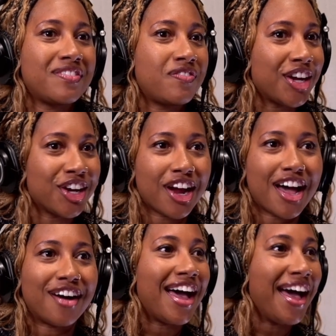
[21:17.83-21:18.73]
figure
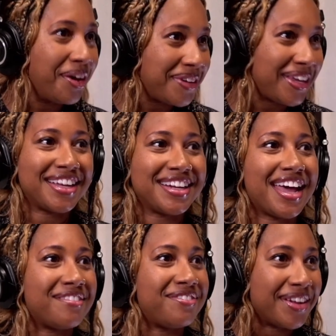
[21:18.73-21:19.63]
out how we can
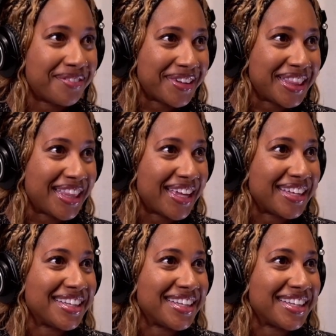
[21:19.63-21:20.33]
have fun with it.